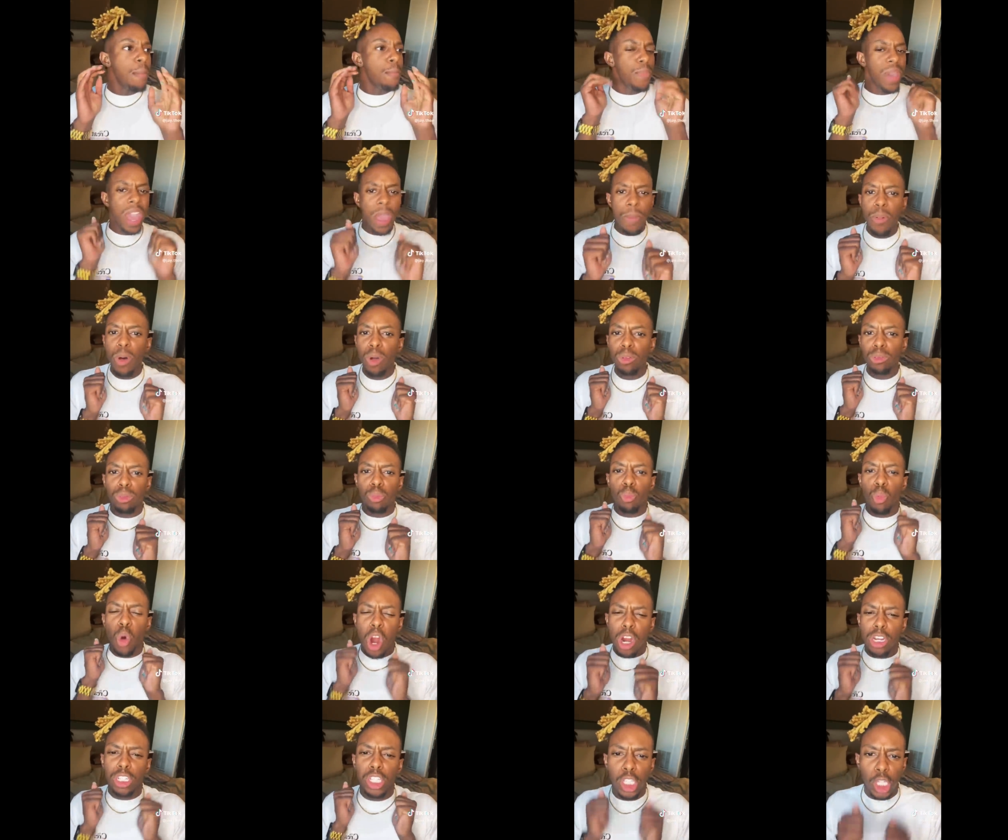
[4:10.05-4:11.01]
People
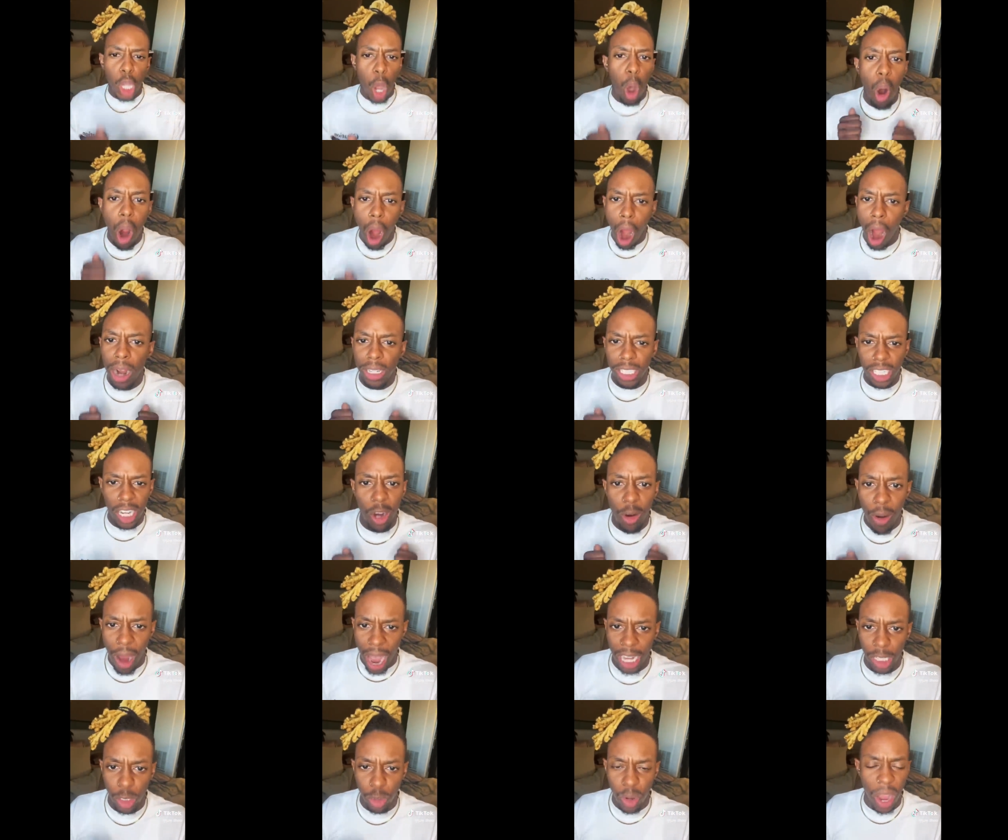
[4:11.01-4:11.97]
work so hard to
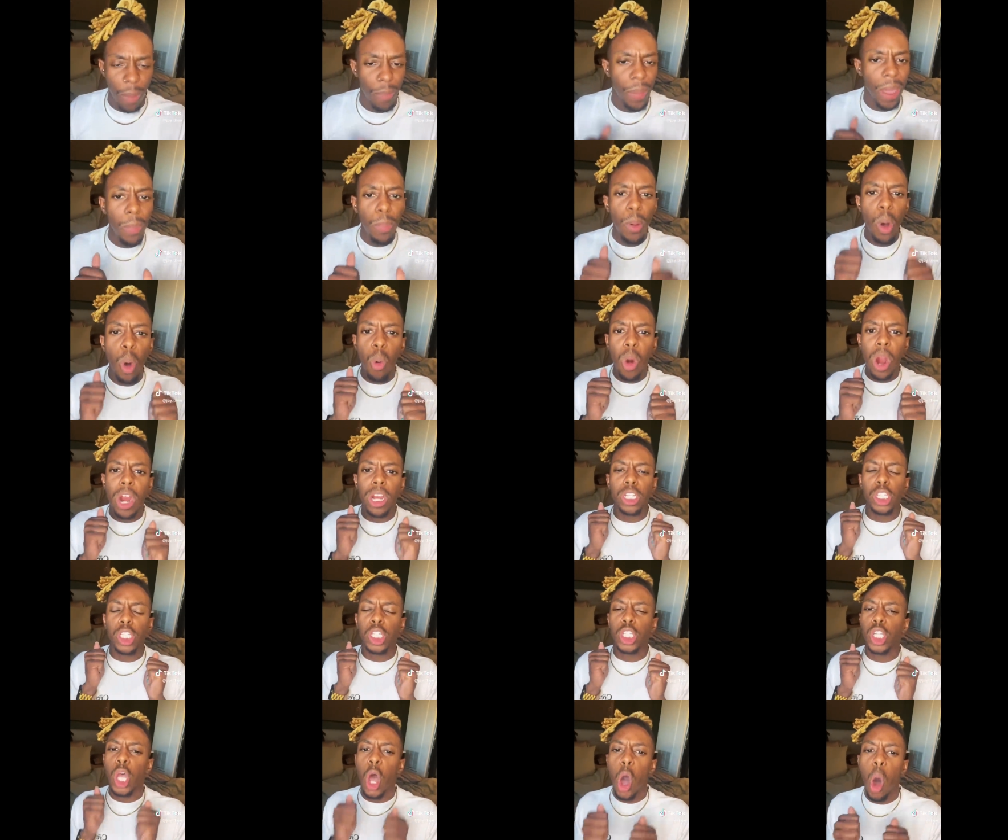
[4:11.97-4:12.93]
graduate. People work
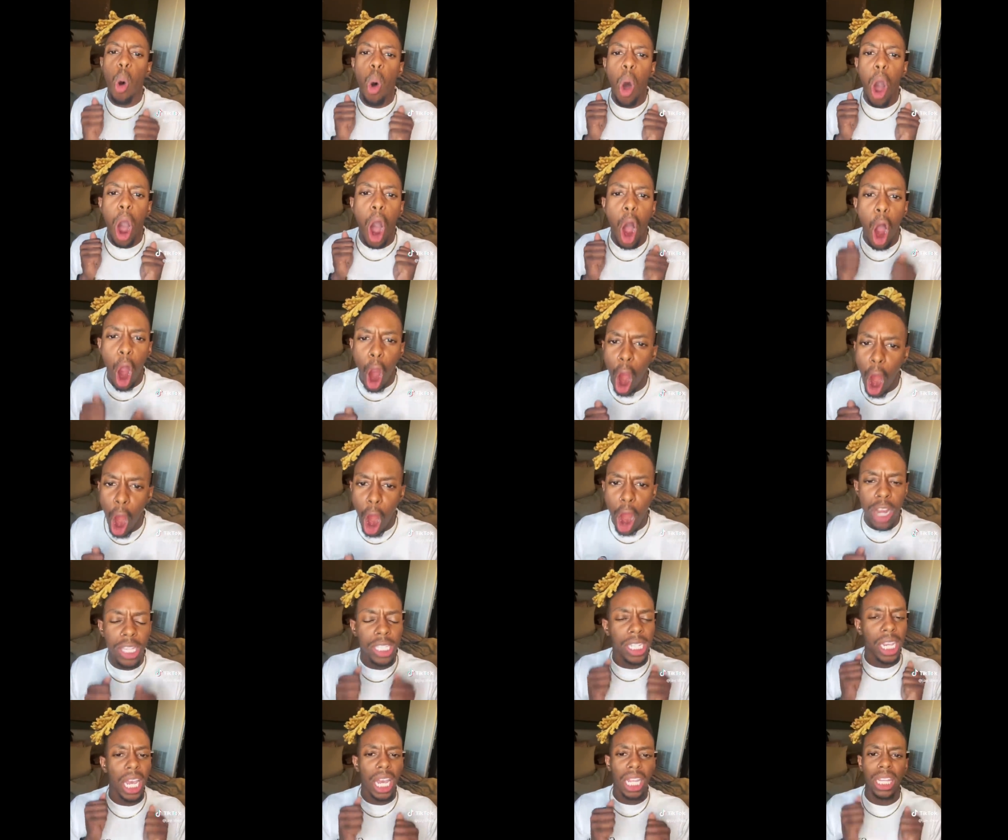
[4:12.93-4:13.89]
so
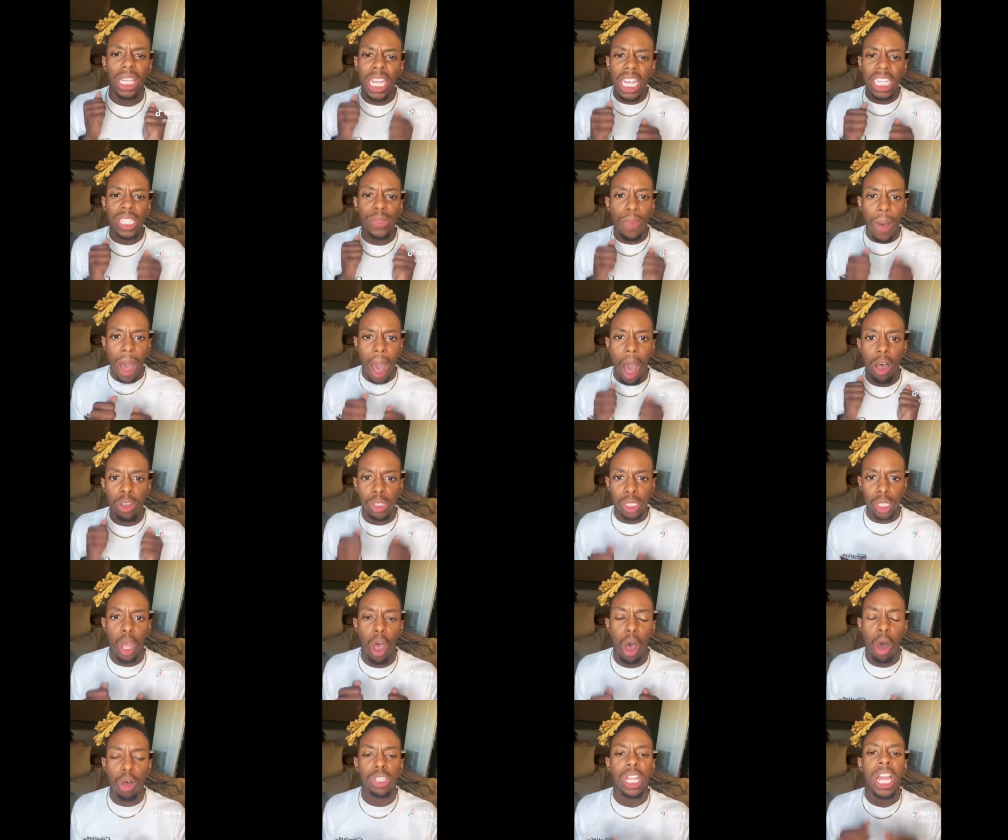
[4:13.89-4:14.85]
hard to hit these
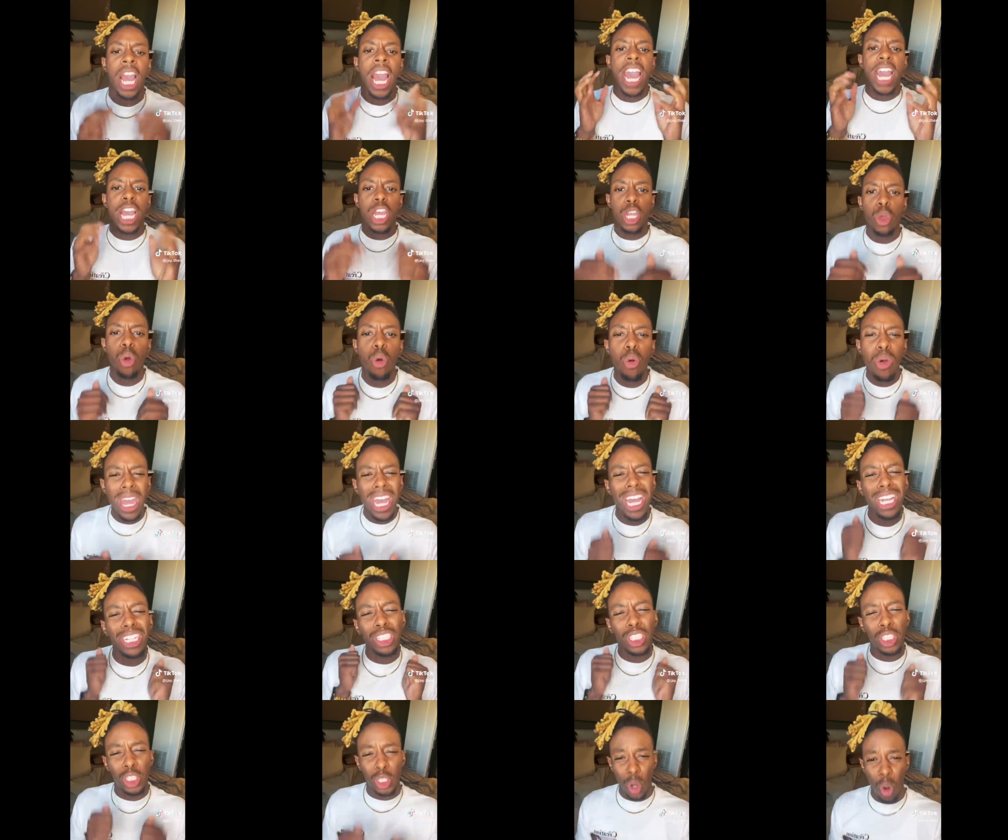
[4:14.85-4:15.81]
milestones, and you
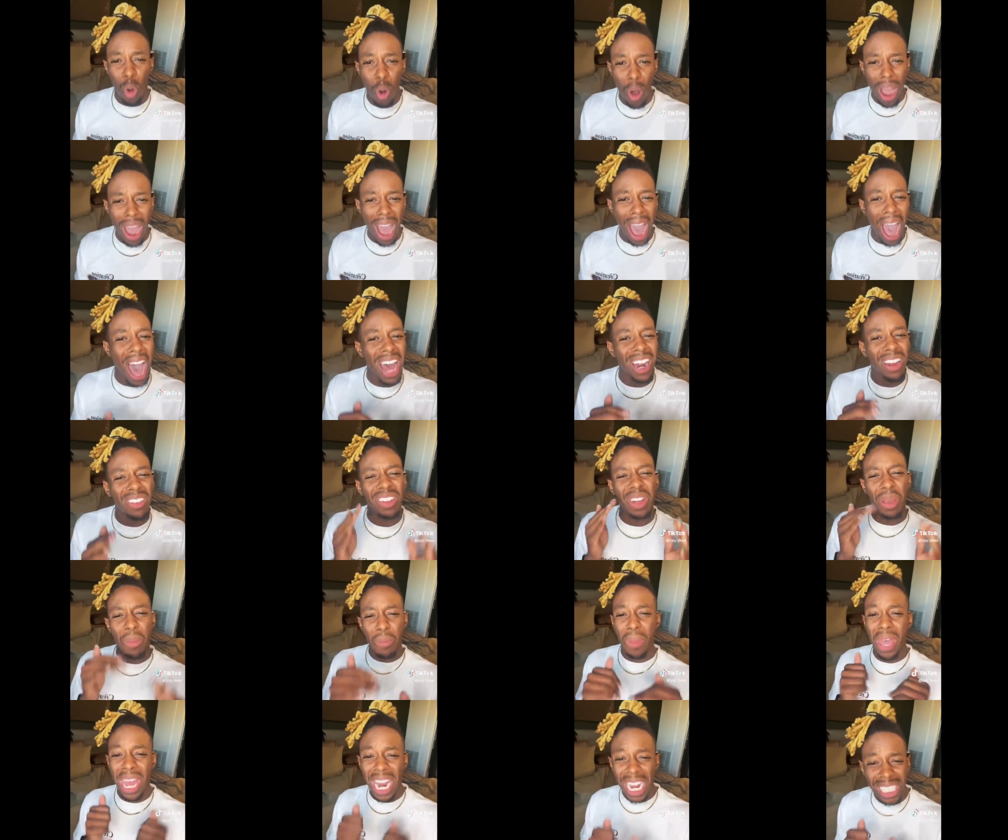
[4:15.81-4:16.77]
get joy out of
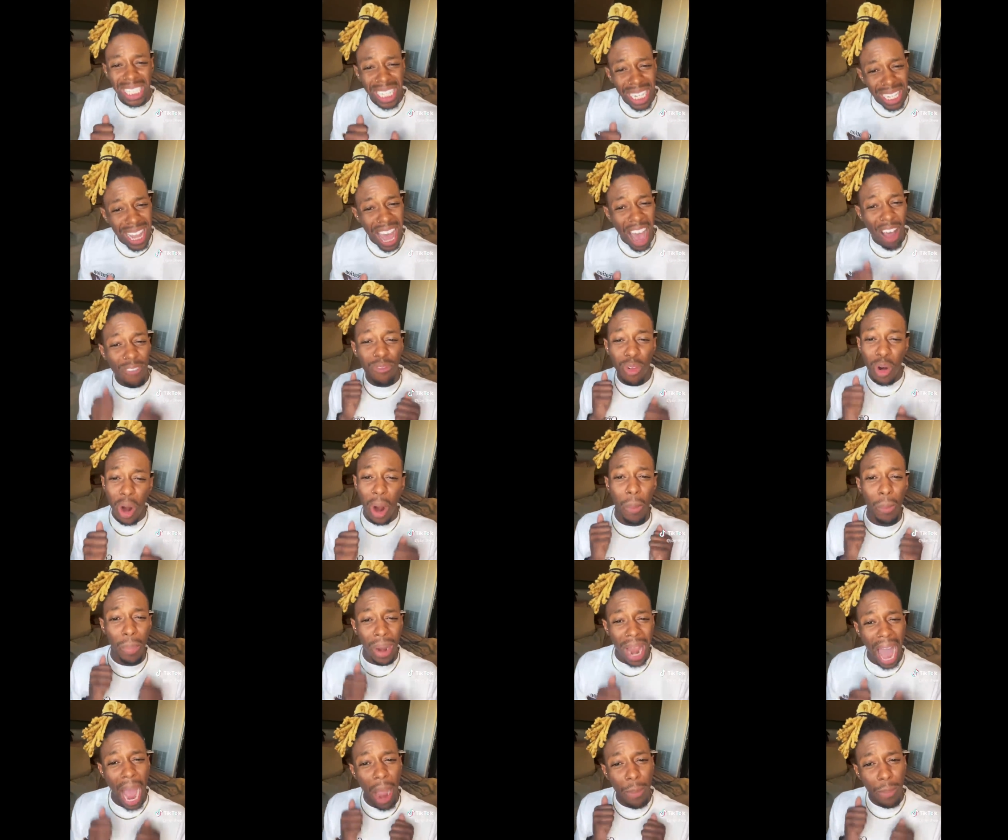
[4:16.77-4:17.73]
diminishing that for a
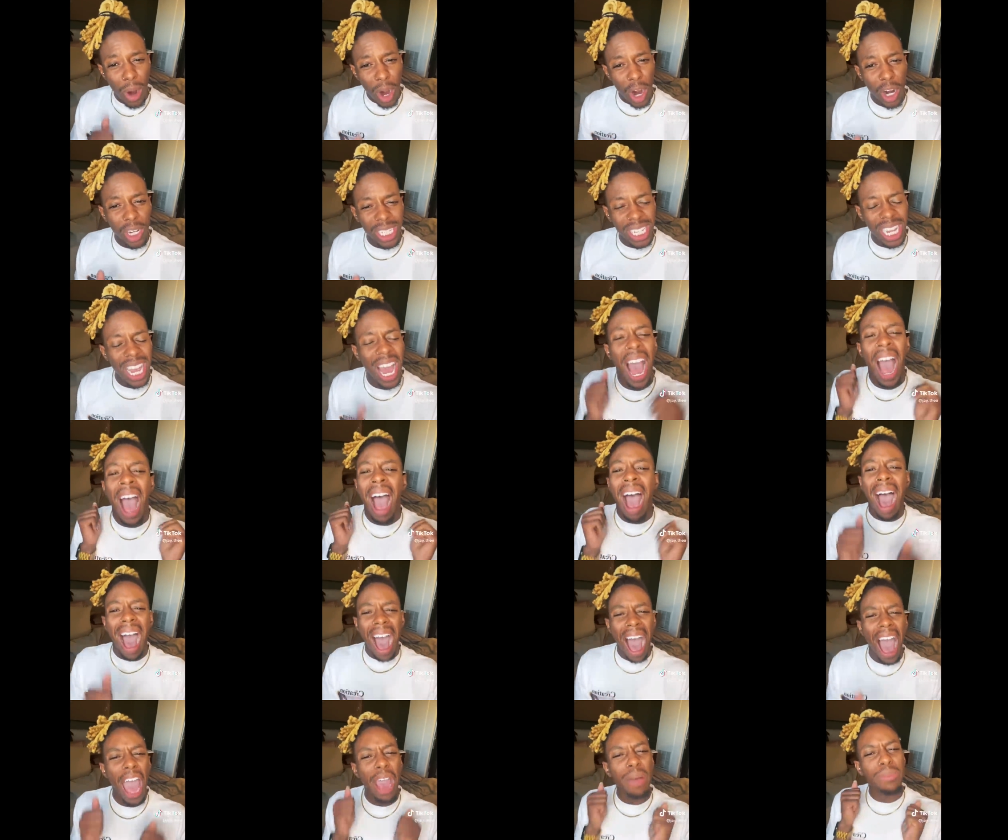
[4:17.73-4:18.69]
black person.
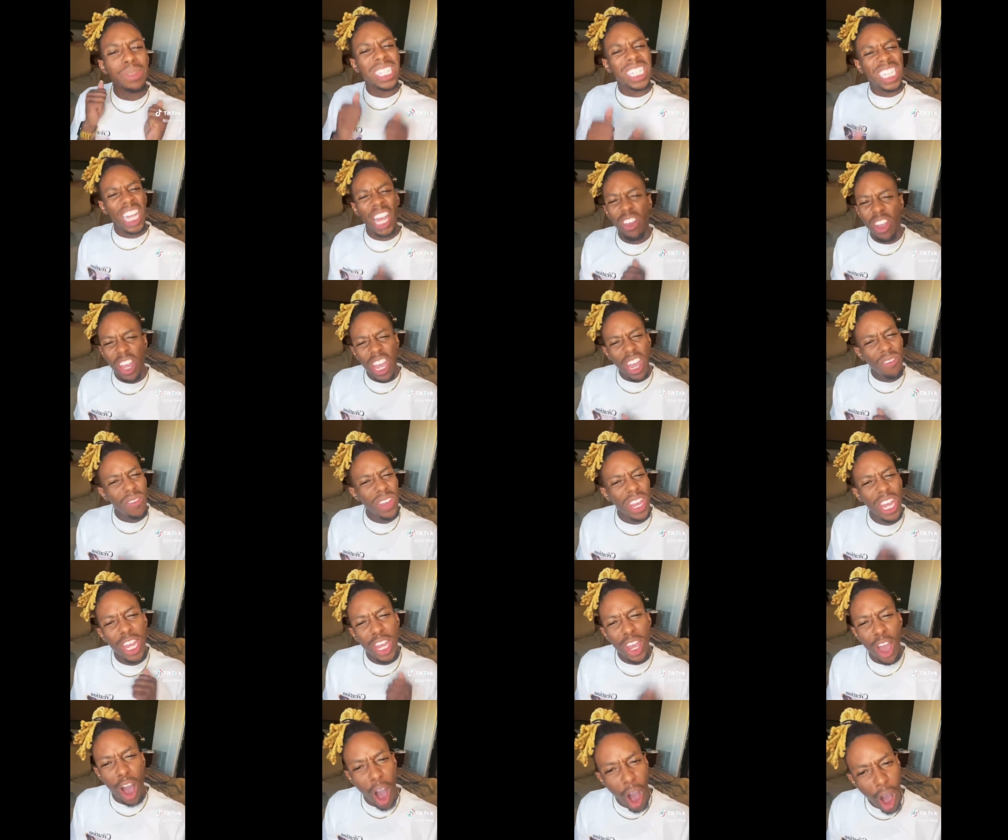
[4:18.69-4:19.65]
I am sick of
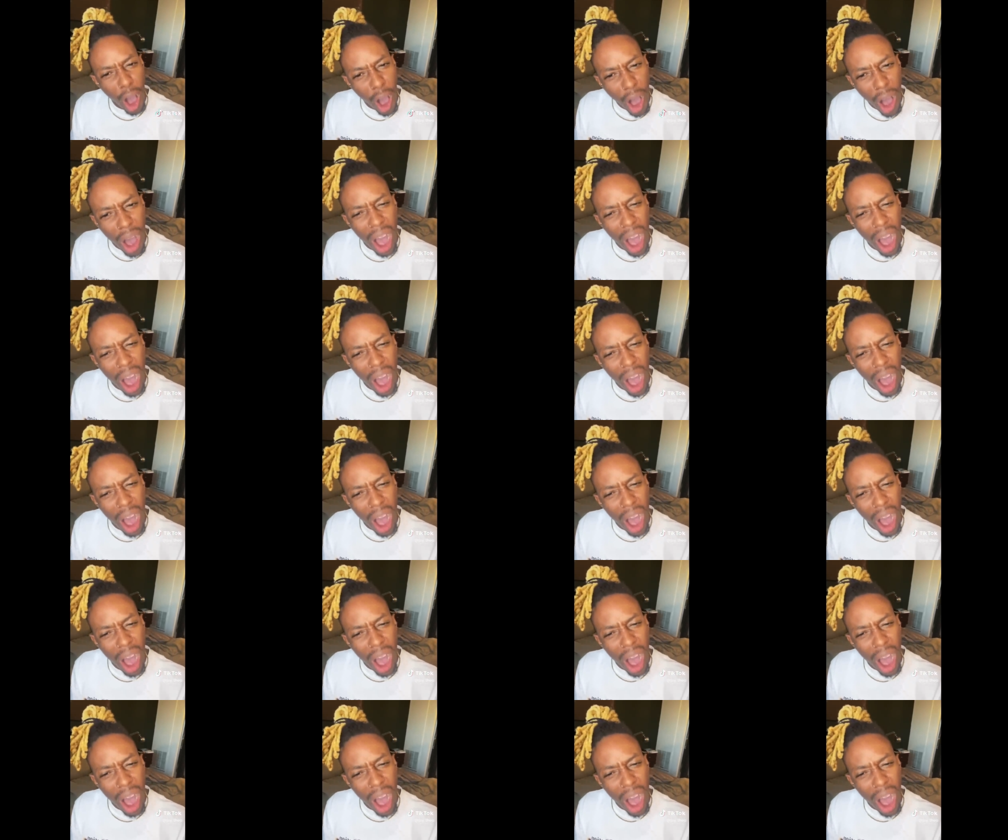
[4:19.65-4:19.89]
it, y'all.